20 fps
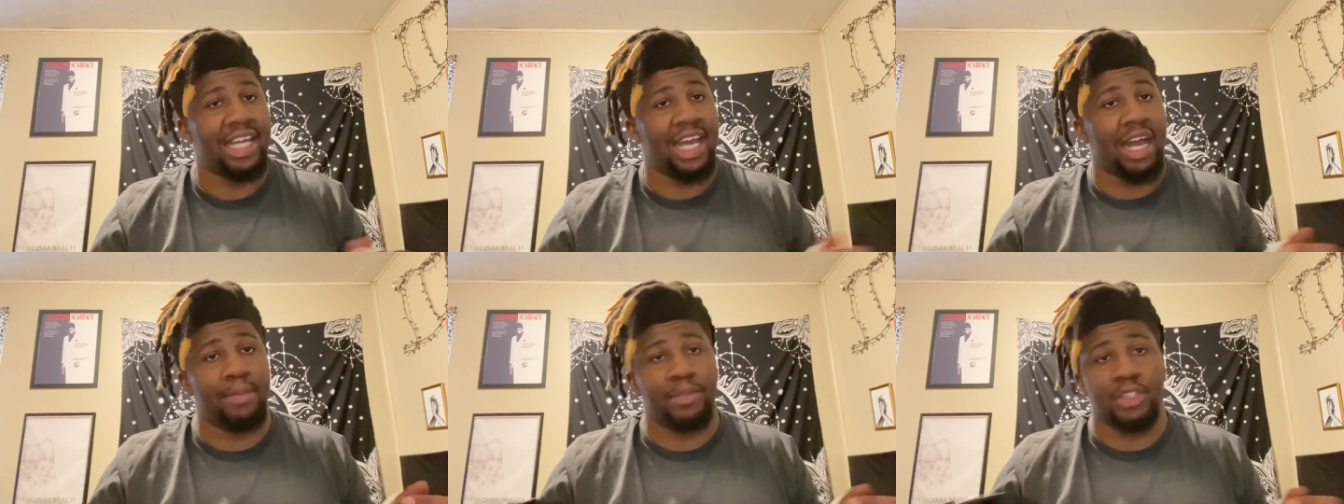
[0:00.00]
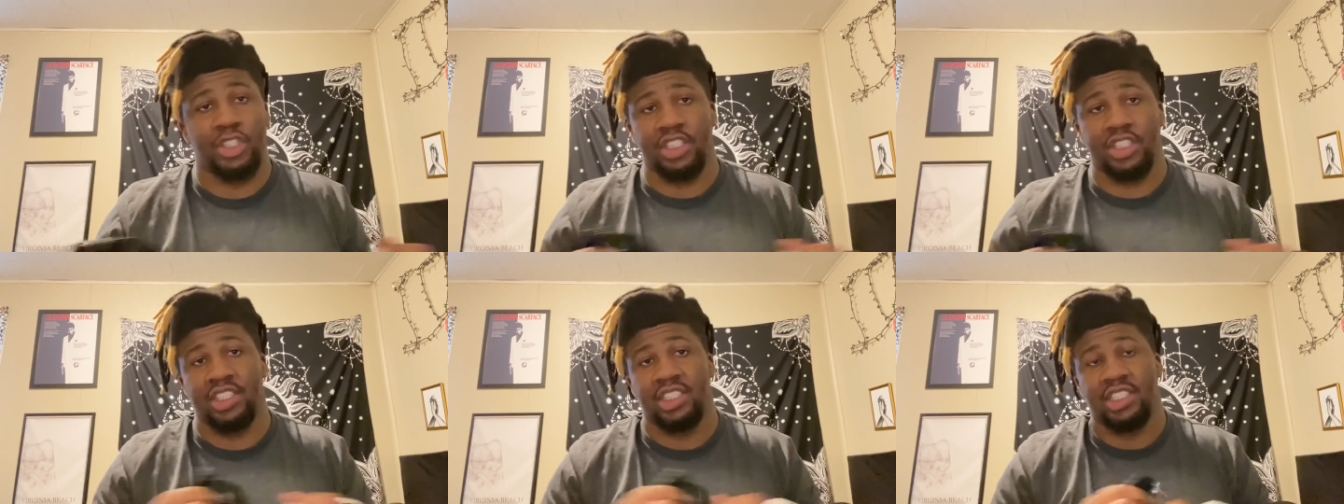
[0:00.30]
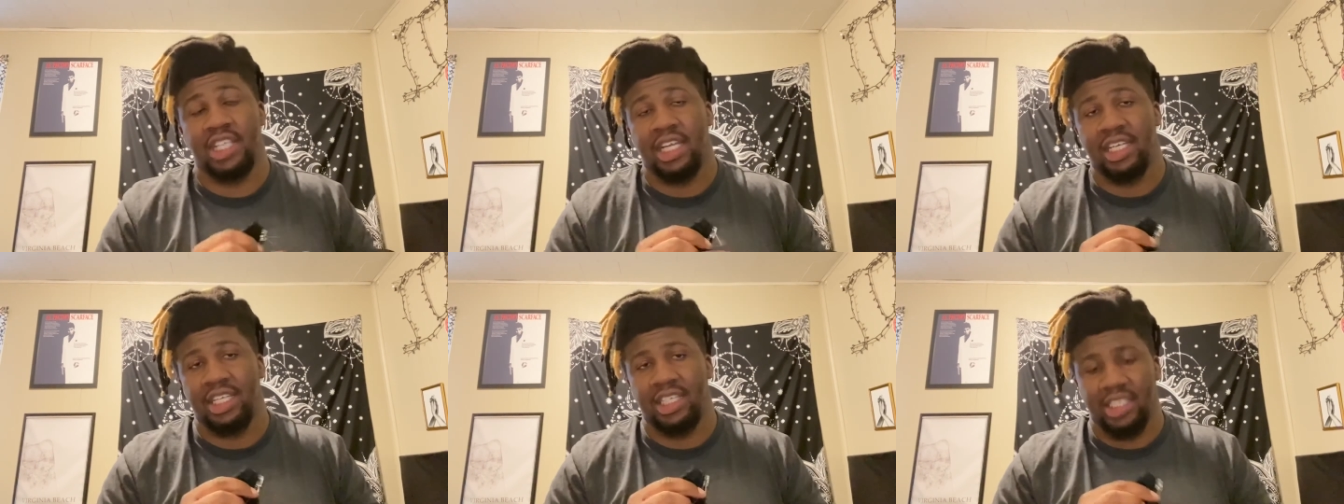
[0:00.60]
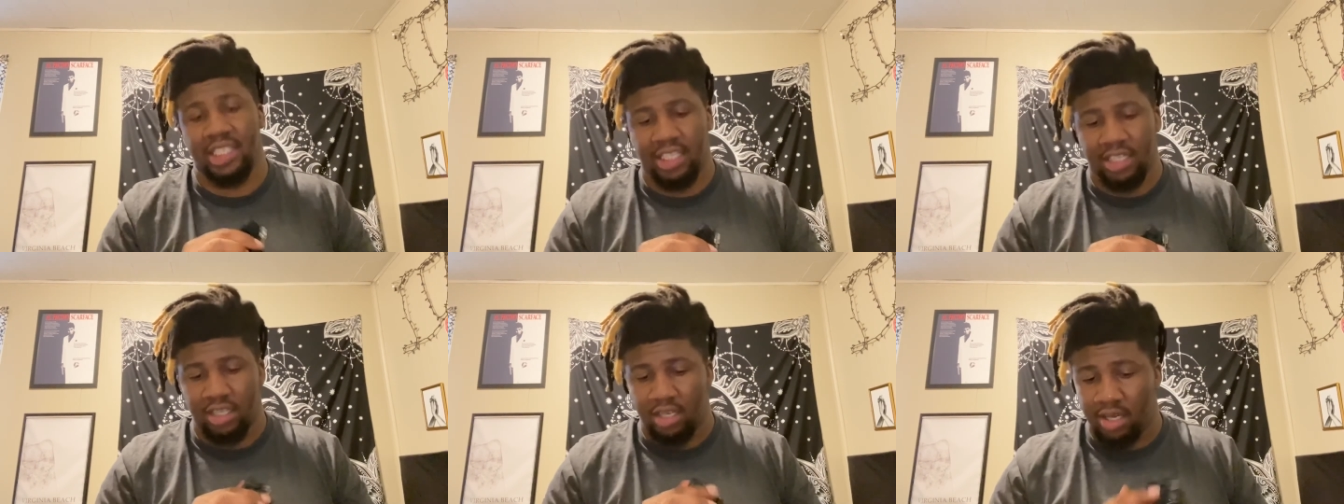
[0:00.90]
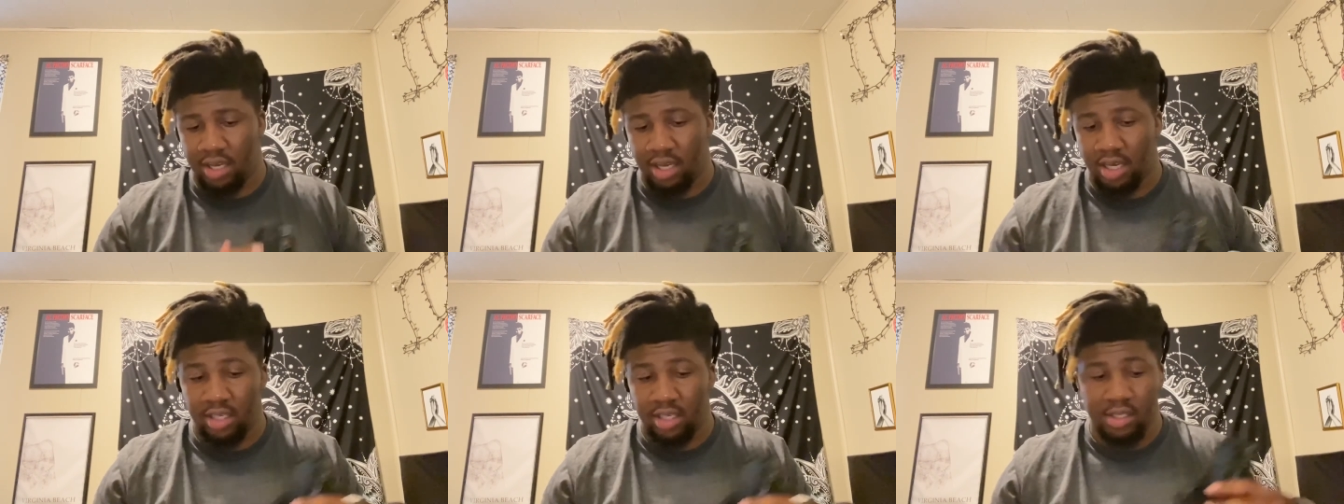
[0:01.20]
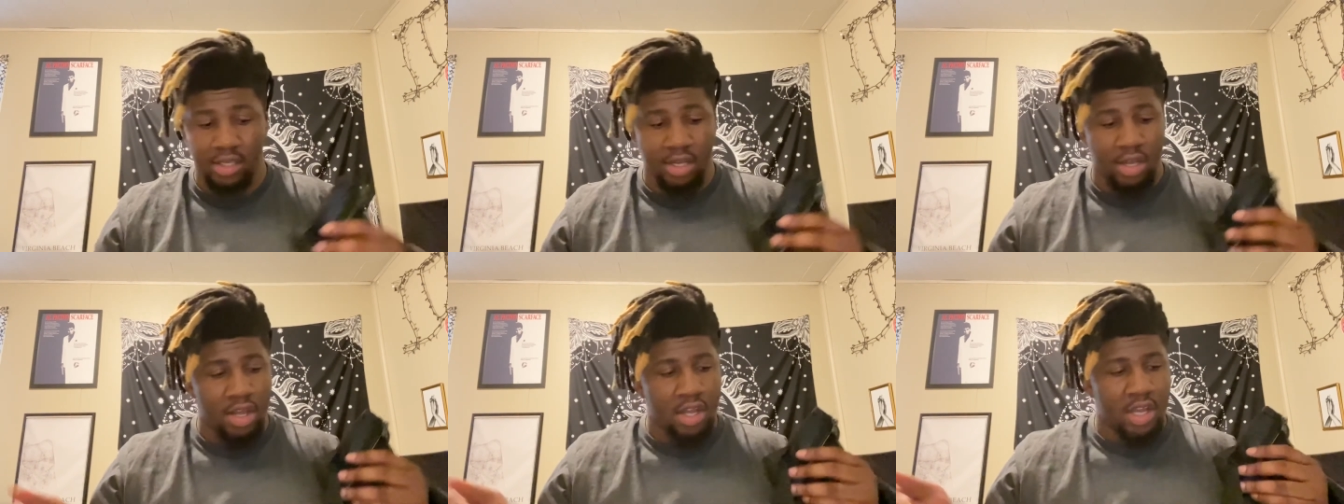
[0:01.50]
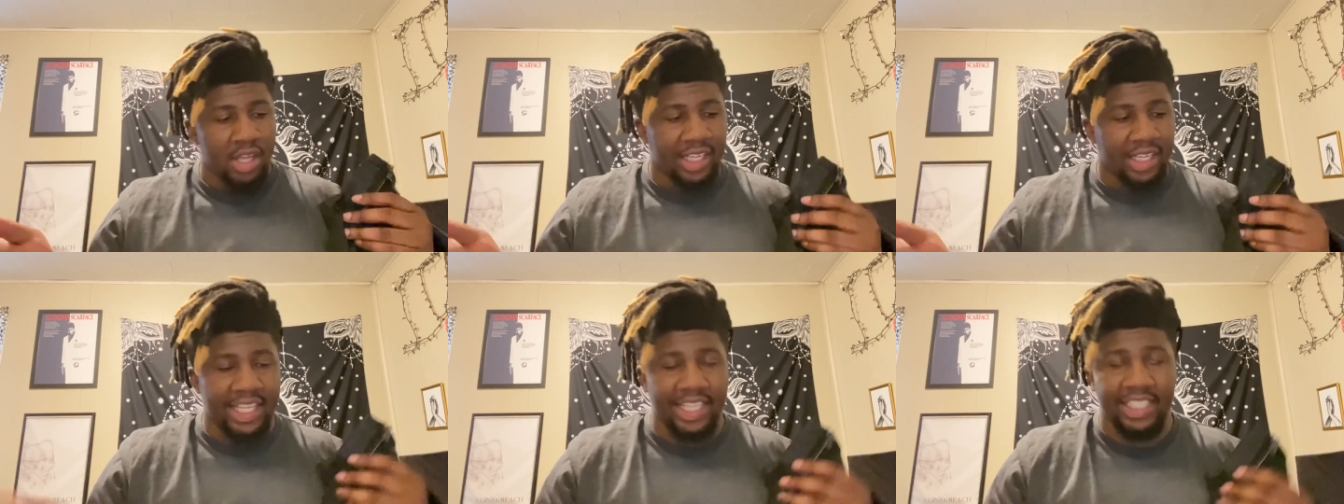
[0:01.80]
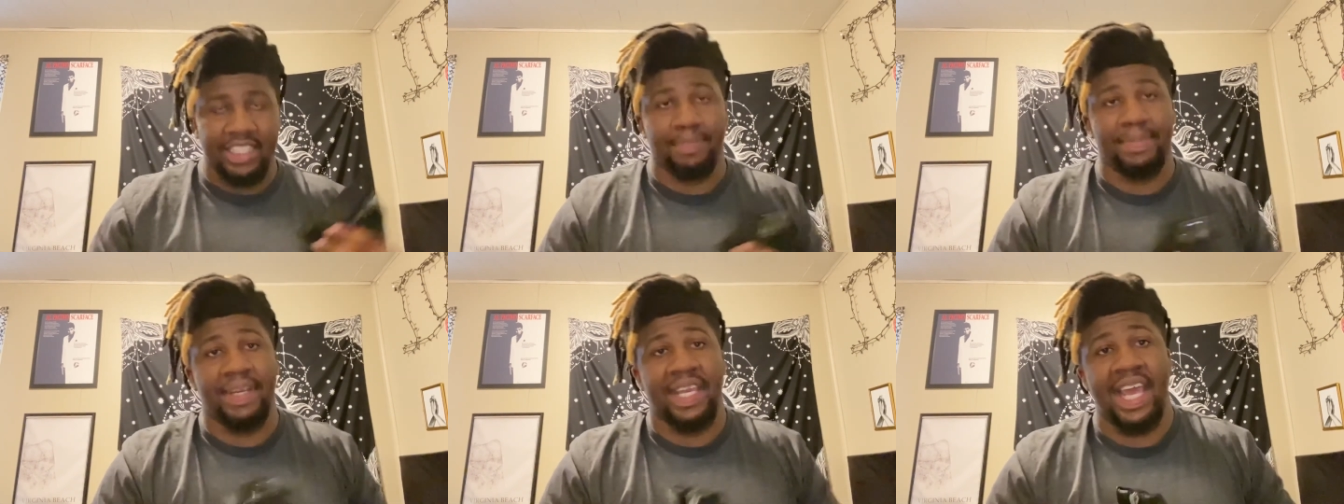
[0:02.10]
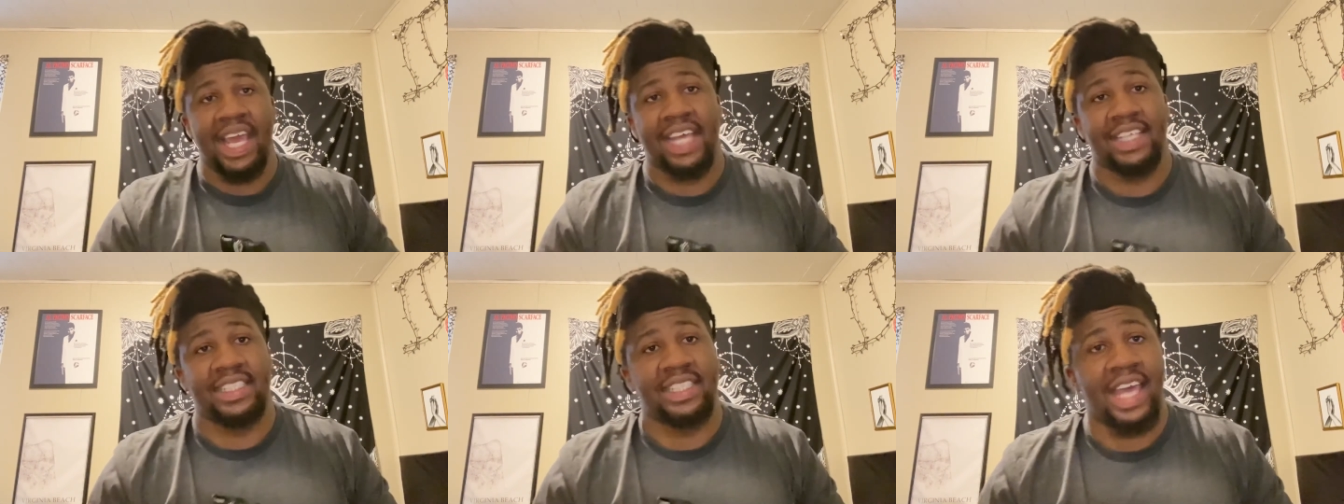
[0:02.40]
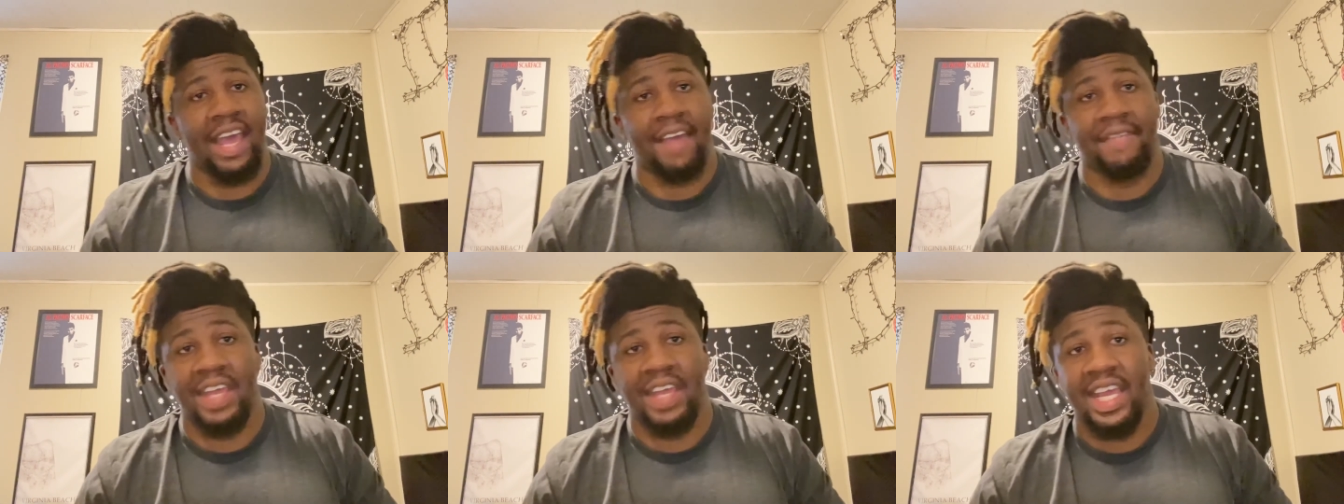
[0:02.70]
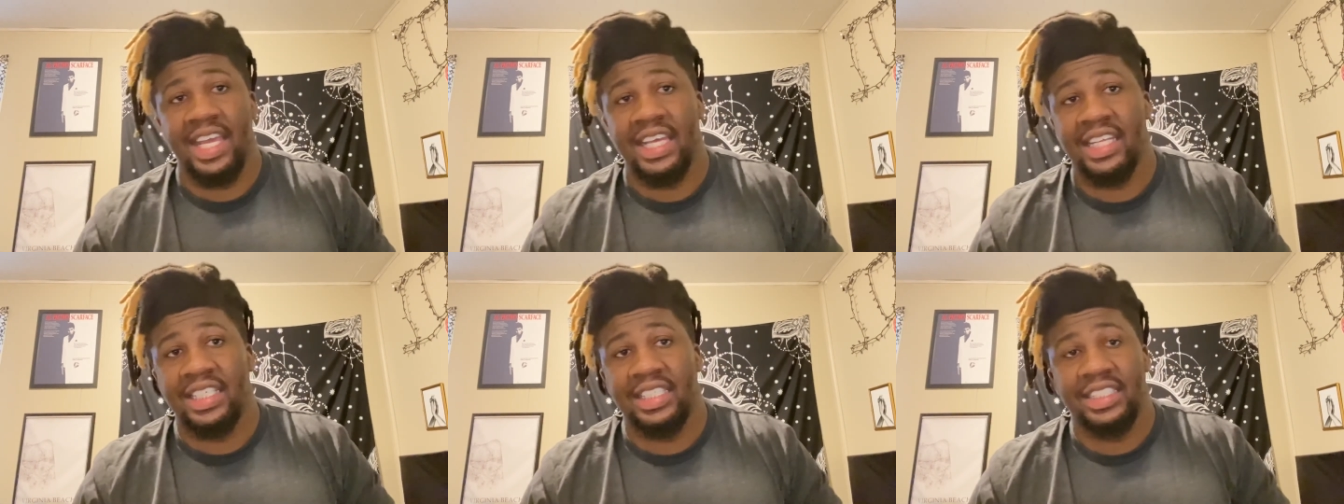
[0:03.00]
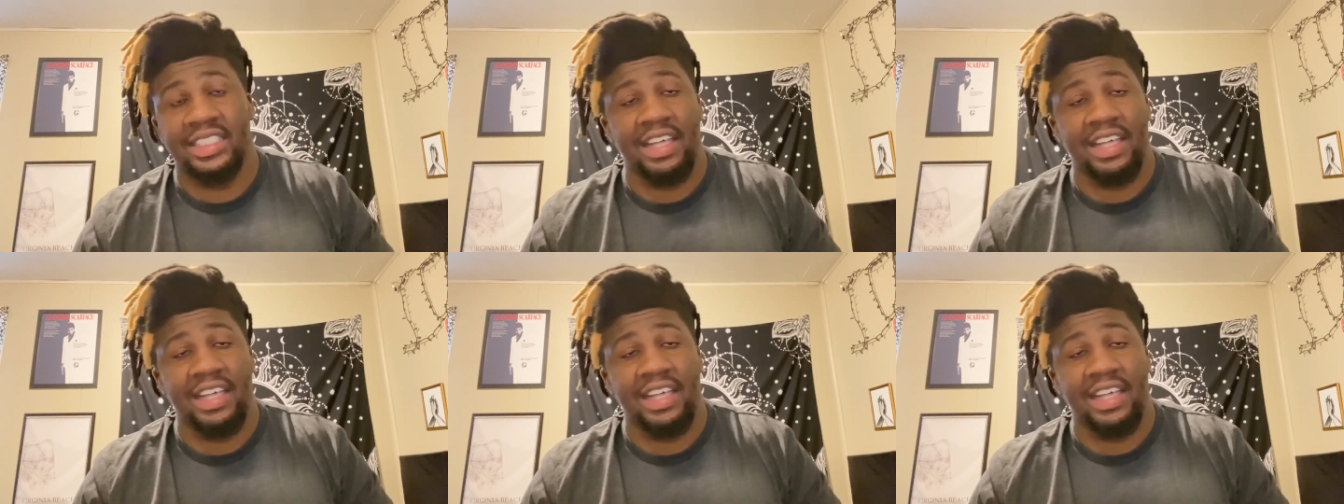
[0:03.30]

going to just sell it later on. Kids may ask to have an eighties,